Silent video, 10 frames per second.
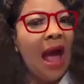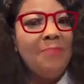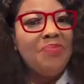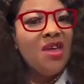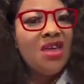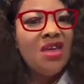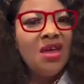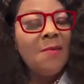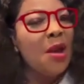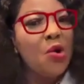That be
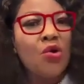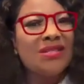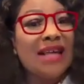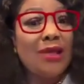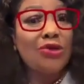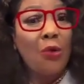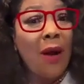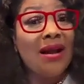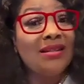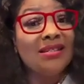me ko
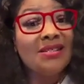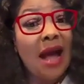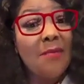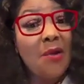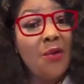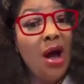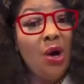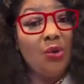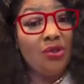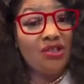santo kwane this time
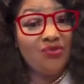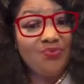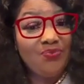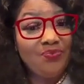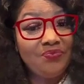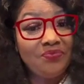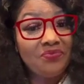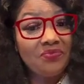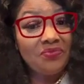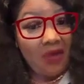around.
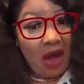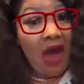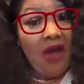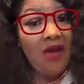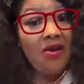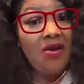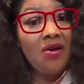Eh?